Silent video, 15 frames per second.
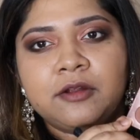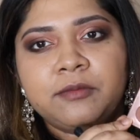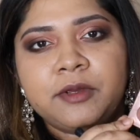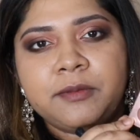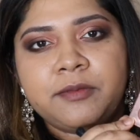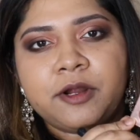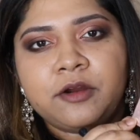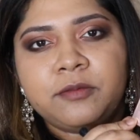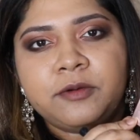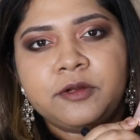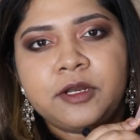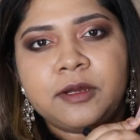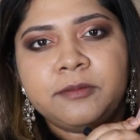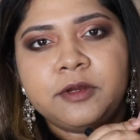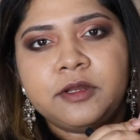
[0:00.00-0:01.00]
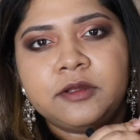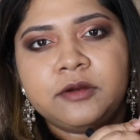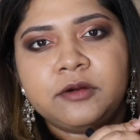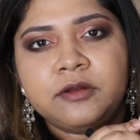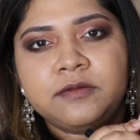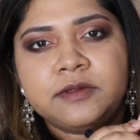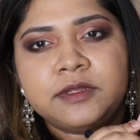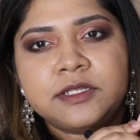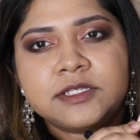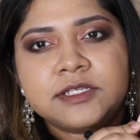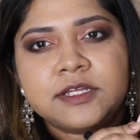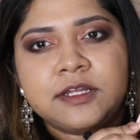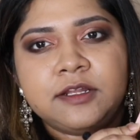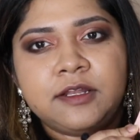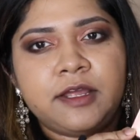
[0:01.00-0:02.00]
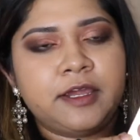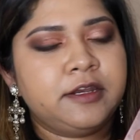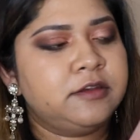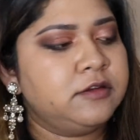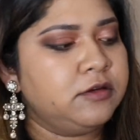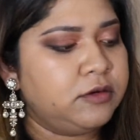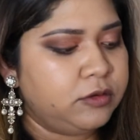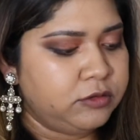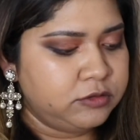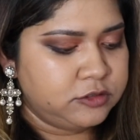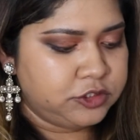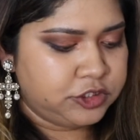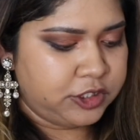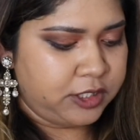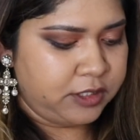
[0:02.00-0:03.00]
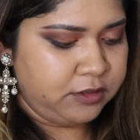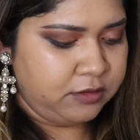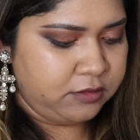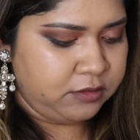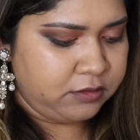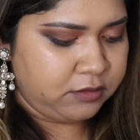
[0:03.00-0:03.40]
On my brow bone, I'm going to go in with this light gold shade.